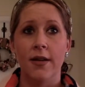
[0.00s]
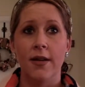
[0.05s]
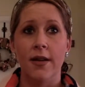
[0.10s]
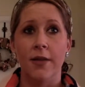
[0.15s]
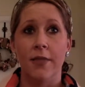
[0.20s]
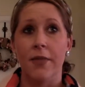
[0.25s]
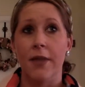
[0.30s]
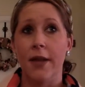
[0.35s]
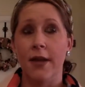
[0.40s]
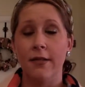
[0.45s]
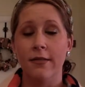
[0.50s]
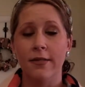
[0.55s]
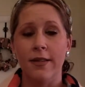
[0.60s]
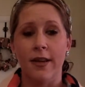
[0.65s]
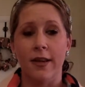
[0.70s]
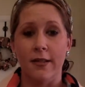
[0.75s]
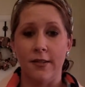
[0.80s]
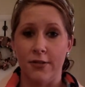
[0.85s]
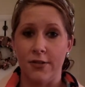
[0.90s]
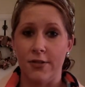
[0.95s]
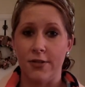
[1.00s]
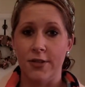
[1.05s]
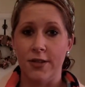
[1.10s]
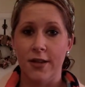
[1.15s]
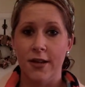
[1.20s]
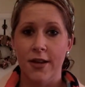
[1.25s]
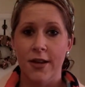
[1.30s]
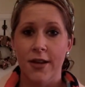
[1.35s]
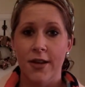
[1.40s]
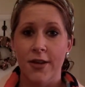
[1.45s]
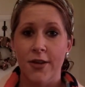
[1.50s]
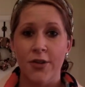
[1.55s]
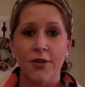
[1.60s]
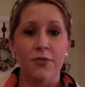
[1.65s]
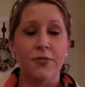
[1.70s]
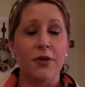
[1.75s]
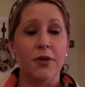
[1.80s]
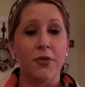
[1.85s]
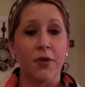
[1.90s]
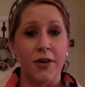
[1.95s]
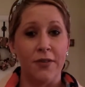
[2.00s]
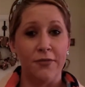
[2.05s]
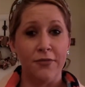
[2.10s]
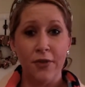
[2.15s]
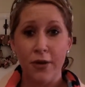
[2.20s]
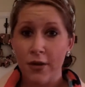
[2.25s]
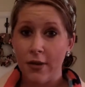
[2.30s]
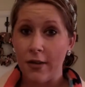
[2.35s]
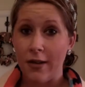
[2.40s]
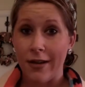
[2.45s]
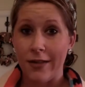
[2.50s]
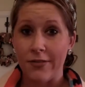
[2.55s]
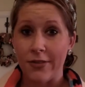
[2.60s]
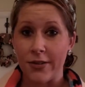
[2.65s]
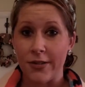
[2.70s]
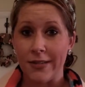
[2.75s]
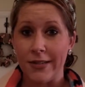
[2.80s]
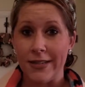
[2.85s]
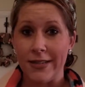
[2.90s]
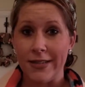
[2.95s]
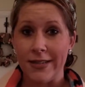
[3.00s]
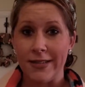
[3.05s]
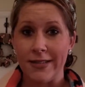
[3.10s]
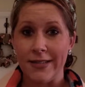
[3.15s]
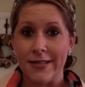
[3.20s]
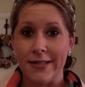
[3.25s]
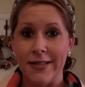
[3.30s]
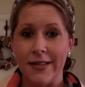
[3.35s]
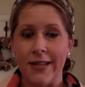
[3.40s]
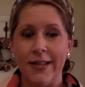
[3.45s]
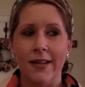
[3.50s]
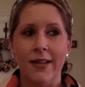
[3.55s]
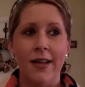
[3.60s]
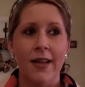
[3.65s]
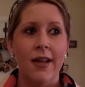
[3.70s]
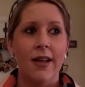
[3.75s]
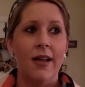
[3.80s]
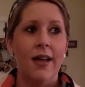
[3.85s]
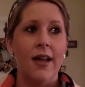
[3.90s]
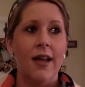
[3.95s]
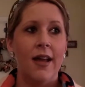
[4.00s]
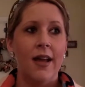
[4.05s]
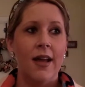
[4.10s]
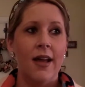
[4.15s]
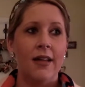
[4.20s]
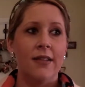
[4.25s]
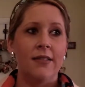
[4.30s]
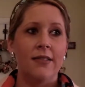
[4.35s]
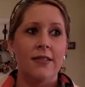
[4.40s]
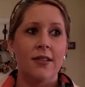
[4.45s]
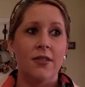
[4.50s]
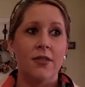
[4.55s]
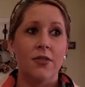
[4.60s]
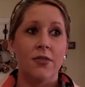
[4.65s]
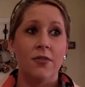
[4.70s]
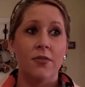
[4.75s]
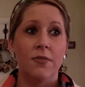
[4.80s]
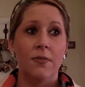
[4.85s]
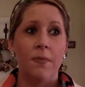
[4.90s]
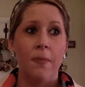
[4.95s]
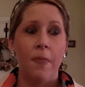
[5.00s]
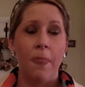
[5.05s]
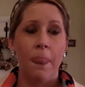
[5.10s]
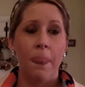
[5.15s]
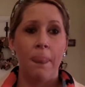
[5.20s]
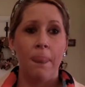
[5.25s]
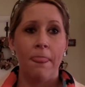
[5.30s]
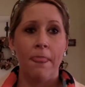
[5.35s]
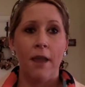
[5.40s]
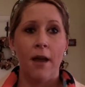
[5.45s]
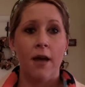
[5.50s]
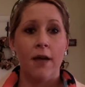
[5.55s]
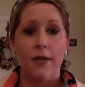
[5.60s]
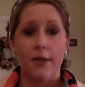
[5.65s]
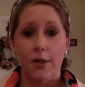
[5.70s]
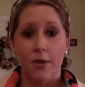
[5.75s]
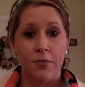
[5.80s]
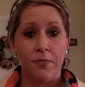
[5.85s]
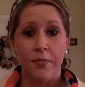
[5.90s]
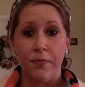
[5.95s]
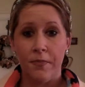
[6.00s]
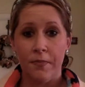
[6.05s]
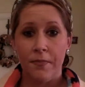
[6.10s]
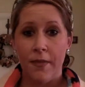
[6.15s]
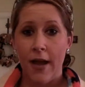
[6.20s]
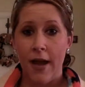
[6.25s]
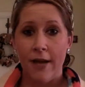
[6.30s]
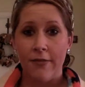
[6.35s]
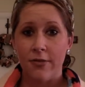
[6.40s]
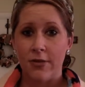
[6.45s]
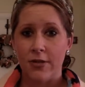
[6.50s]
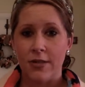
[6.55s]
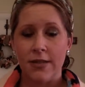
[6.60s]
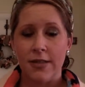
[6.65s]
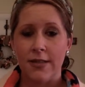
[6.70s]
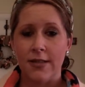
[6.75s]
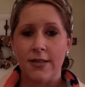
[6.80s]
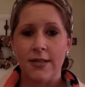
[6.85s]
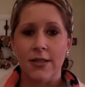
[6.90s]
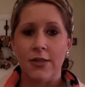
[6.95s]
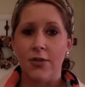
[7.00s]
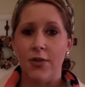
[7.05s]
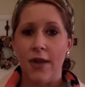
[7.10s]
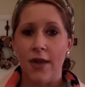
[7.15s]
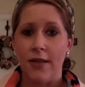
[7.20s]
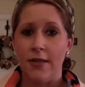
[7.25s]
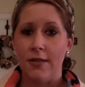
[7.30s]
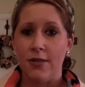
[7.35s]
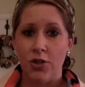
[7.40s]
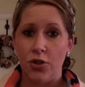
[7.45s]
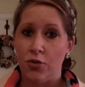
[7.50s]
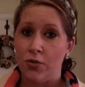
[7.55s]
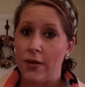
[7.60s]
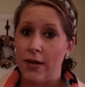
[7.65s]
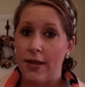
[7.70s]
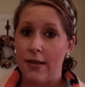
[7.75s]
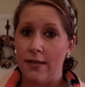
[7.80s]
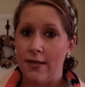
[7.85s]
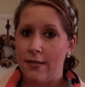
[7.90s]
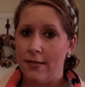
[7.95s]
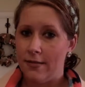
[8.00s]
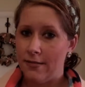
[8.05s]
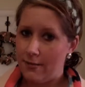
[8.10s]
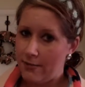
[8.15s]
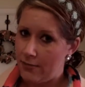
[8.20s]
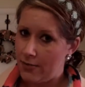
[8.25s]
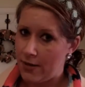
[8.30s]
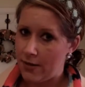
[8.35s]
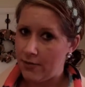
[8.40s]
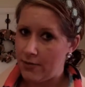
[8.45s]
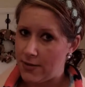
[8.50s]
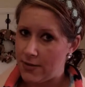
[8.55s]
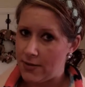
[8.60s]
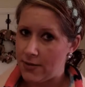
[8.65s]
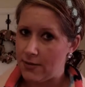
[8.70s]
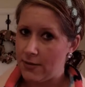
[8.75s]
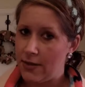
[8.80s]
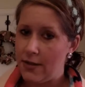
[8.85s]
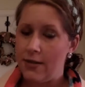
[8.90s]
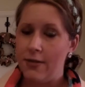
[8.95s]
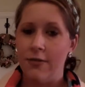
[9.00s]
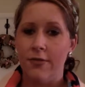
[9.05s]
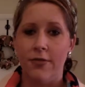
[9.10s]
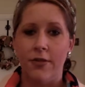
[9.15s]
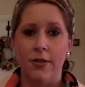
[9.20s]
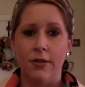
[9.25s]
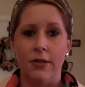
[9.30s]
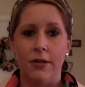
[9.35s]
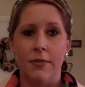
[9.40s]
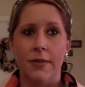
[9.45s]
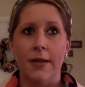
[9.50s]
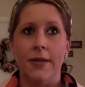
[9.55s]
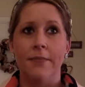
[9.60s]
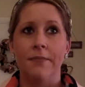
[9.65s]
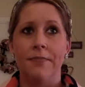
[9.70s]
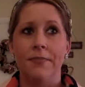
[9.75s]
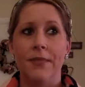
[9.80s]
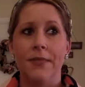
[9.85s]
apparently I learned you can be quite fertile after a DNC. And so, after a DNC, you can't do anything physically for a little bit.